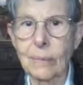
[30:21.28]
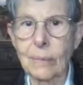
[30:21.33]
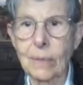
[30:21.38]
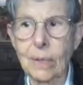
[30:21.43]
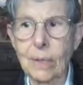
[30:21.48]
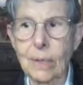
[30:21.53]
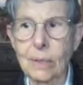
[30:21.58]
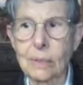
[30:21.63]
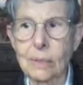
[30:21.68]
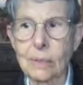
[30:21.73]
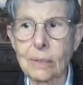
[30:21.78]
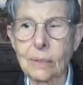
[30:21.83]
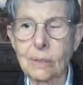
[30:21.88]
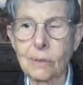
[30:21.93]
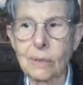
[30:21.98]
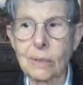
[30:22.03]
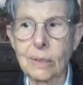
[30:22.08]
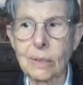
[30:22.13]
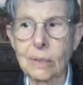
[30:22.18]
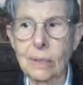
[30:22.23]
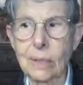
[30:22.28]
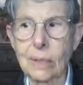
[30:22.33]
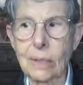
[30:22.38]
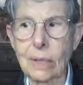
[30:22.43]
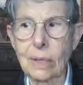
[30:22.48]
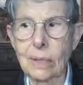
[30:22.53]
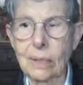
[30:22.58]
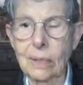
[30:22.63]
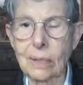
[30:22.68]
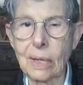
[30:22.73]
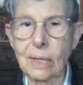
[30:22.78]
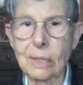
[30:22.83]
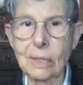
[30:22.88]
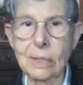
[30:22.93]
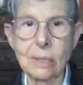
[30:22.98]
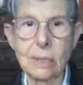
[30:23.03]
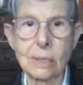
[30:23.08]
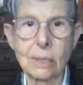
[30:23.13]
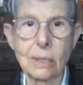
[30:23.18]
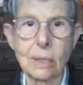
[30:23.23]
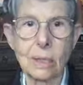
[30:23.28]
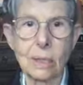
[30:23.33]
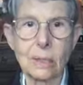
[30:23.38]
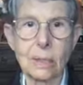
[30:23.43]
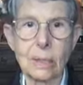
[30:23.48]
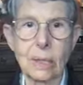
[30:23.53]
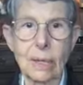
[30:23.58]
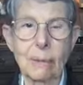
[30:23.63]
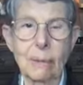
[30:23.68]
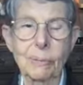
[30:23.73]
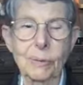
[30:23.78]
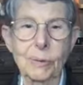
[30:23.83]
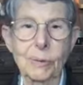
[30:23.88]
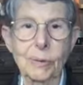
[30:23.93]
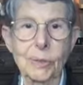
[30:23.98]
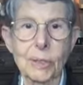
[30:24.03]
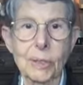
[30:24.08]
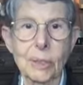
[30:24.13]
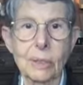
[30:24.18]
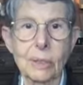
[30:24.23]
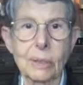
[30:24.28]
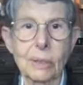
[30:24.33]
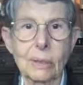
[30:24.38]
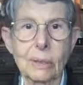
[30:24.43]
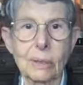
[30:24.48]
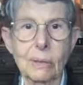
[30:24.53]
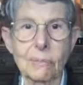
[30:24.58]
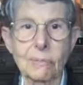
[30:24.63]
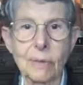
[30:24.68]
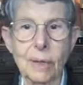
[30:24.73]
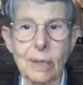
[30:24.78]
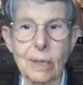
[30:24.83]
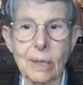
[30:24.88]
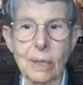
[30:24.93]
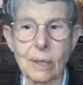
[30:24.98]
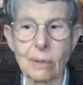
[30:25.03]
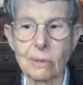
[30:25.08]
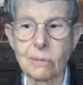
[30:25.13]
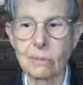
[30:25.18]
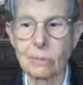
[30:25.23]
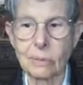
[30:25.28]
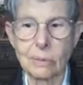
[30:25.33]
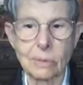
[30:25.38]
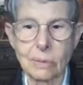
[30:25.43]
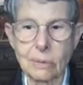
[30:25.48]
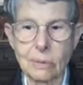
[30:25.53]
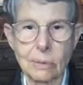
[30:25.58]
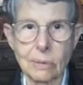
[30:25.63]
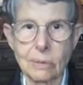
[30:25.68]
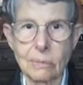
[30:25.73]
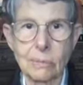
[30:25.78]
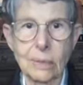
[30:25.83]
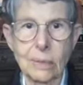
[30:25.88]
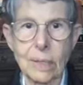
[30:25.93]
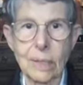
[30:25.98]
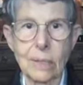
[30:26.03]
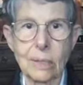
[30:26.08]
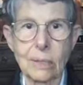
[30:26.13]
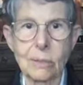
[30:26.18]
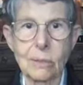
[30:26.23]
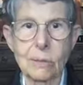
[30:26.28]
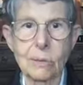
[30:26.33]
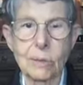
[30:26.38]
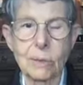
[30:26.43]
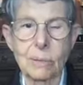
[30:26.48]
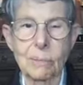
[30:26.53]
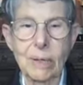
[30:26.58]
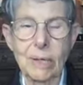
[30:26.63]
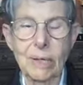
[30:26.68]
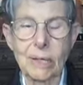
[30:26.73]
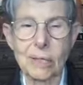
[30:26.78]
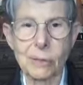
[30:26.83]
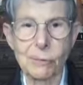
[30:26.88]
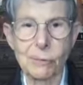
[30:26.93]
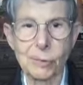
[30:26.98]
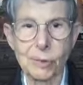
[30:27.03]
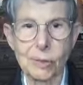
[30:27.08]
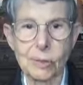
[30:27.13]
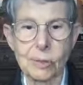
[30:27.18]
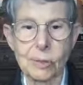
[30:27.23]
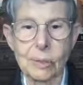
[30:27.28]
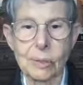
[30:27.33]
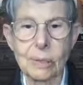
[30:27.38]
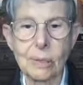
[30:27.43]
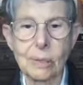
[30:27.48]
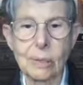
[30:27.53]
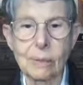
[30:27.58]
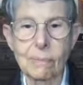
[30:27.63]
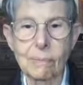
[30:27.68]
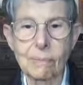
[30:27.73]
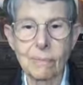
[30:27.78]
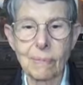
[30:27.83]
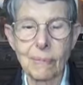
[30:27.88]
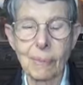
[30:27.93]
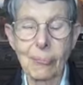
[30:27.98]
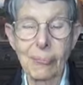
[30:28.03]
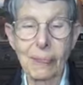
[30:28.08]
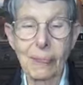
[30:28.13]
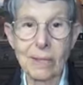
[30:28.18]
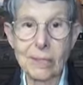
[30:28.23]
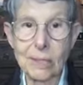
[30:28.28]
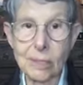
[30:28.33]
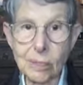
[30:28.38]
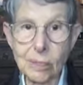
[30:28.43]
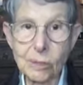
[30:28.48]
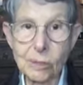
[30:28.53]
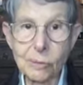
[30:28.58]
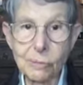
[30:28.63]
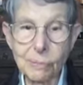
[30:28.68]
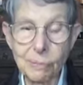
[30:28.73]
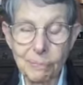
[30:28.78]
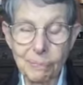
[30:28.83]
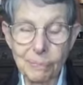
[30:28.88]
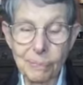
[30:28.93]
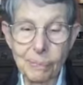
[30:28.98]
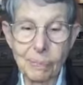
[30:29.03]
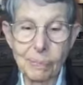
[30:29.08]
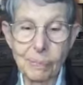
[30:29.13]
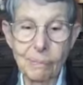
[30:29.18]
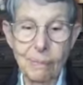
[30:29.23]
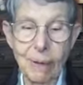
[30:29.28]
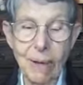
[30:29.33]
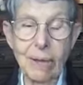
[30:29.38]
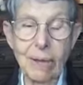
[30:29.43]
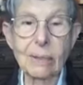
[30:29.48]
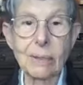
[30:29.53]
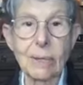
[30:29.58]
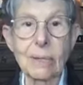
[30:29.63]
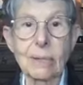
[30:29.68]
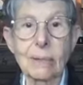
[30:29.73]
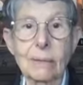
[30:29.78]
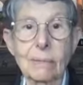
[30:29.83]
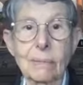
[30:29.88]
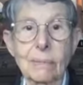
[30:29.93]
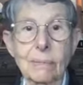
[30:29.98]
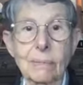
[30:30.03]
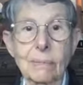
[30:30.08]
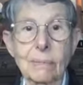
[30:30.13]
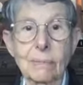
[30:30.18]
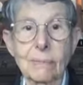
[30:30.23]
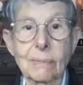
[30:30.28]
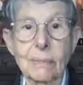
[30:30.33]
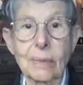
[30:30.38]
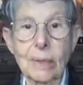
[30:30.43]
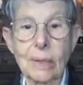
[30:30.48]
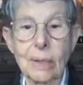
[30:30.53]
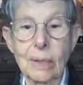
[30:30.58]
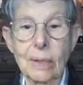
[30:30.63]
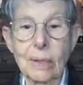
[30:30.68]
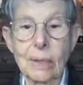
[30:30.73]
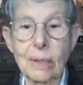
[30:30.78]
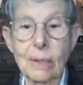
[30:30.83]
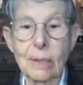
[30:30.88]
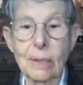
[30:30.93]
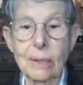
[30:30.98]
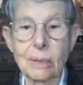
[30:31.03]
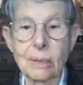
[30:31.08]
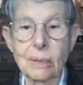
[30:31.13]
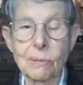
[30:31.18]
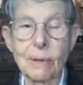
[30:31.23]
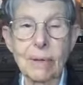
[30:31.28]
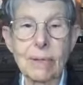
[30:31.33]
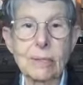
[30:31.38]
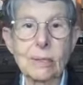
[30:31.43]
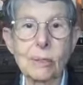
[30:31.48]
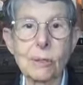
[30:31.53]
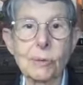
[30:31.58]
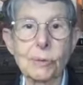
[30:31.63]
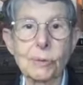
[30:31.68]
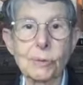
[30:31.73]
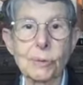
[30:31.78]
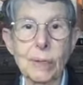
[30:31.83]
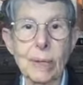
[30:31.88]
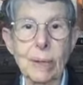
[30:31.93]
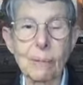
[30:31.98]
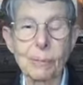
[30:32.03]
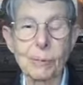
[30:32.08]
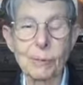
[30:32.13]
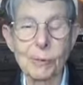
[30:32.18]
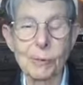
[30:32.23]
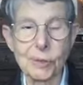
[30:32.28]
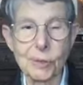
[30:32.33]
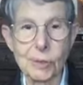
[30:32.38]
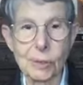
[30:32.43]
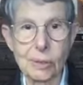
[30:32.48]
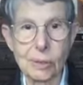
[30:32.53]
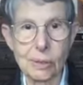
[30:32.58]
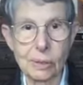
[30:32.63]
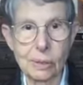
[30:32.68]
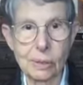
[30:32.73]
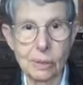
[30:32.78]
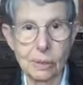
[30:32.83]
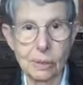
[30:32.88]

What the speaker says: And so I thought, I need to talk to Mitra-roshi and find out what I can do to make a difference. And so back then, you had to go through Mitra-roshi's